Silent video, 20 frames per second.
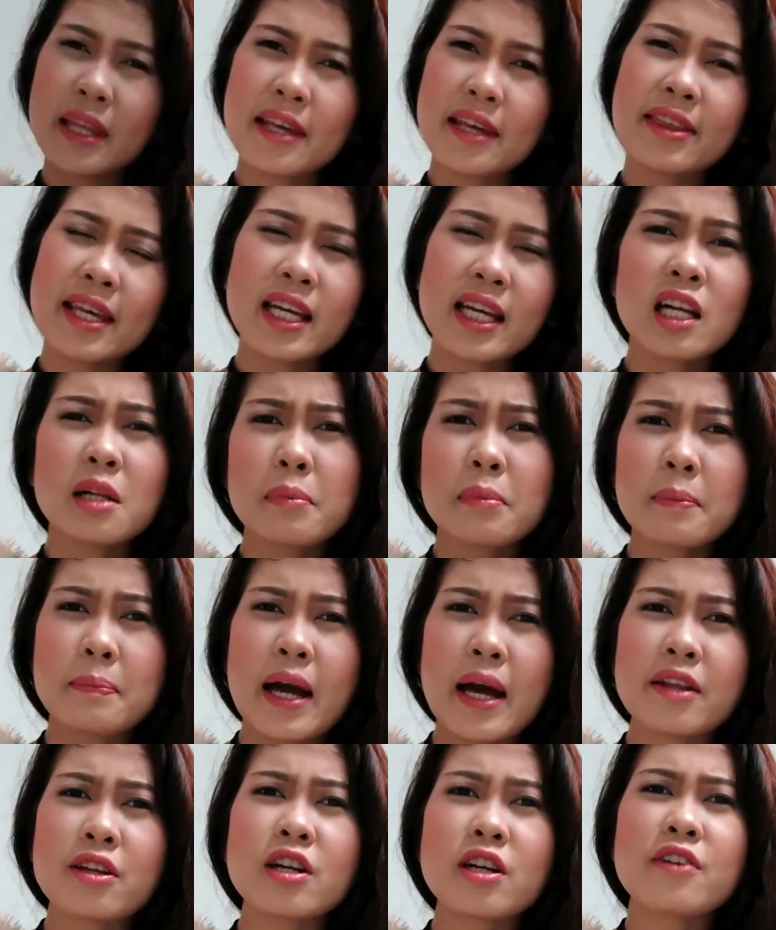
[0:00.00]
I think it'll be
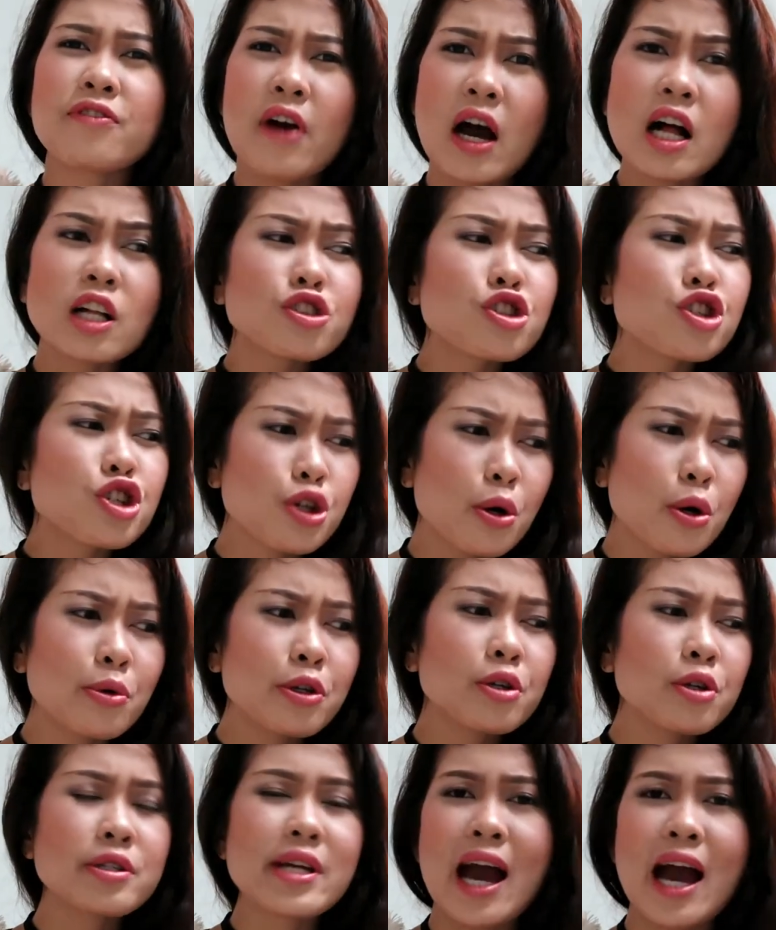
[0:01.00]
better if I'll show
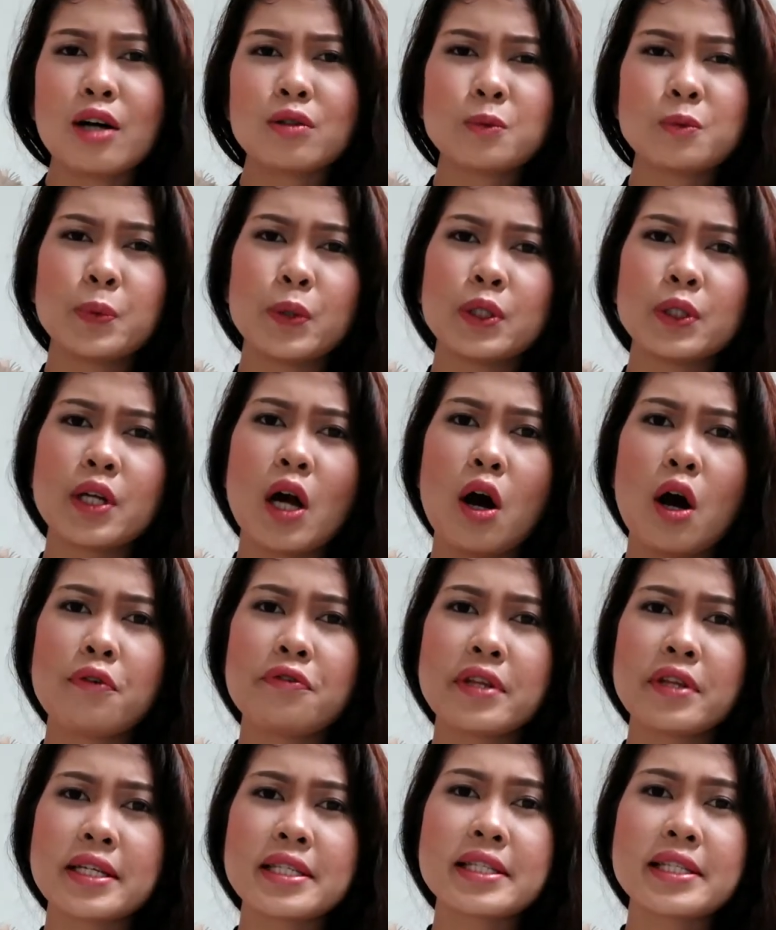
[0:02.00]
you the output
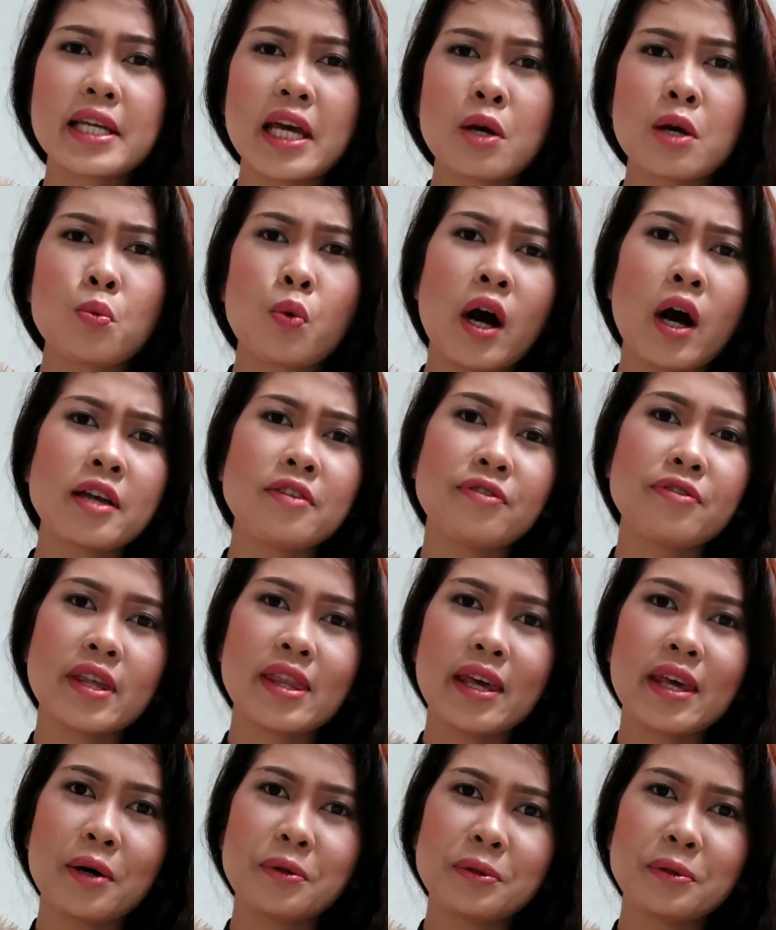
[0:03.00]
of this DIY
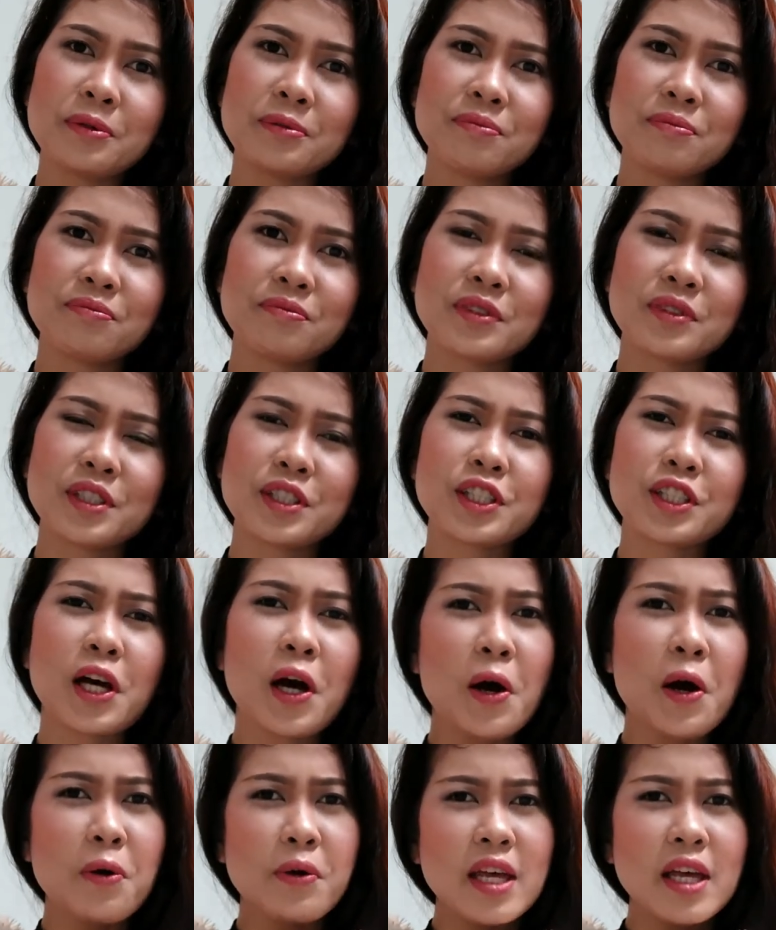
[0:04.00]
video.
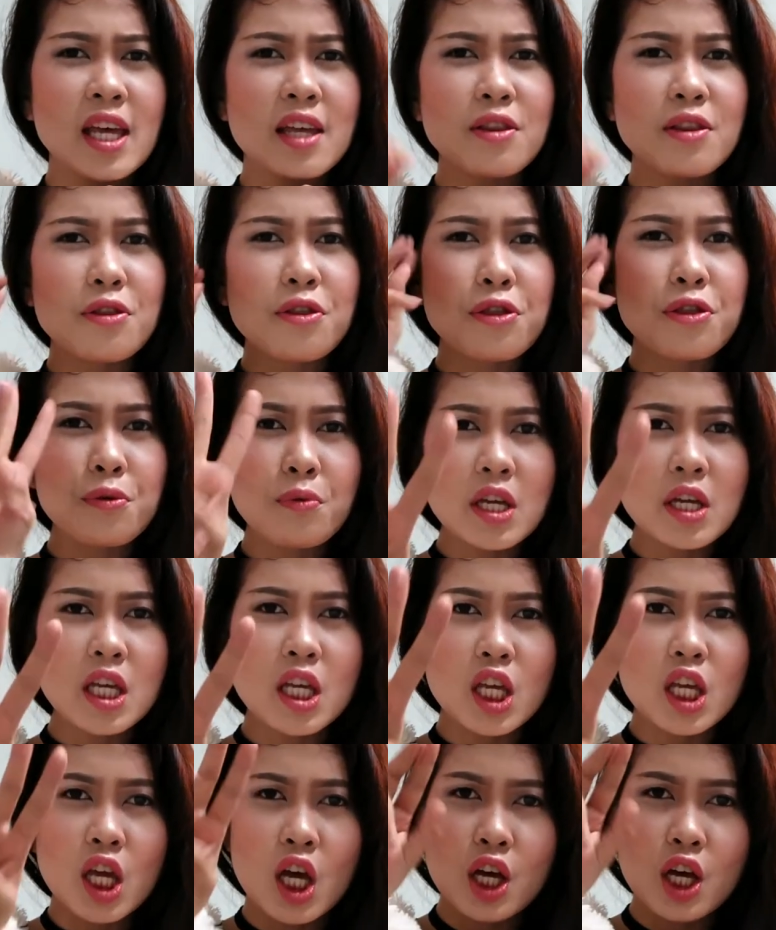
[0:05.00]
So in
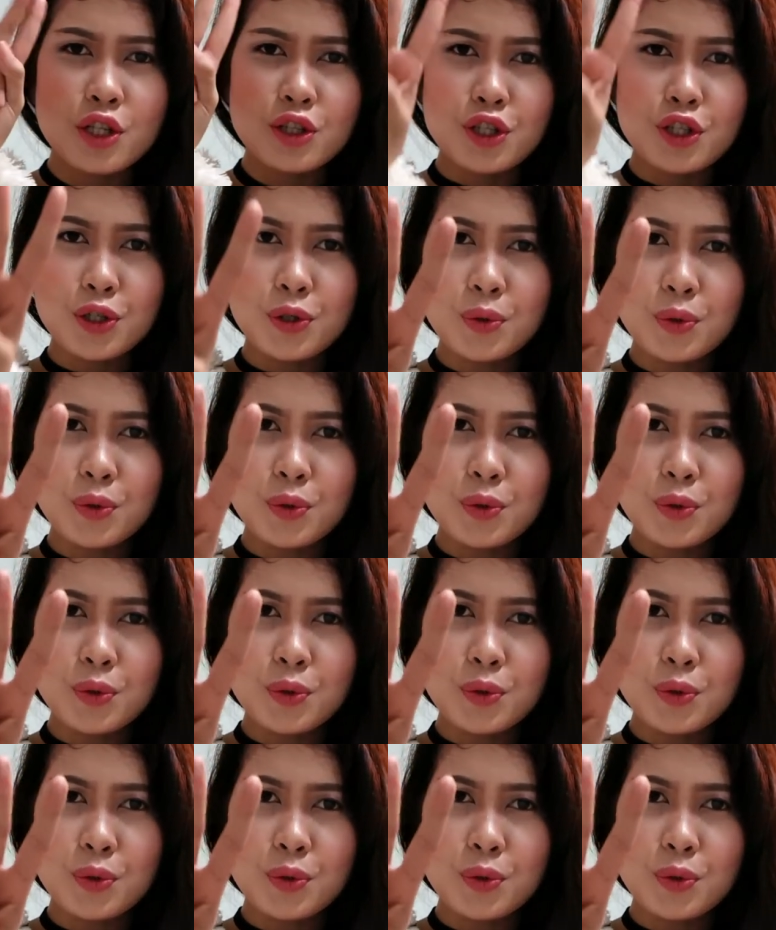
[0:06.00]
three, two,